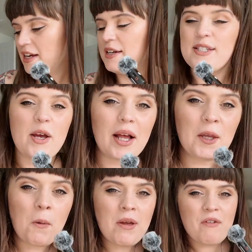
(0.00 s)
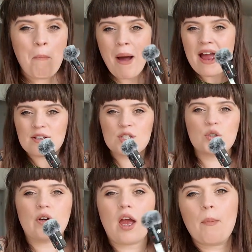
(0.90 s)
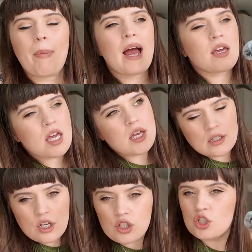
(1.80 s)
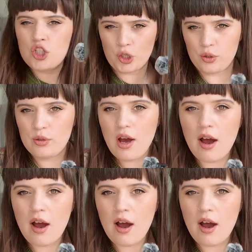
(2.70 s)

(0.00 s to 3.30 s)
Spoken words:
So a little bit of a backstory. Back in June,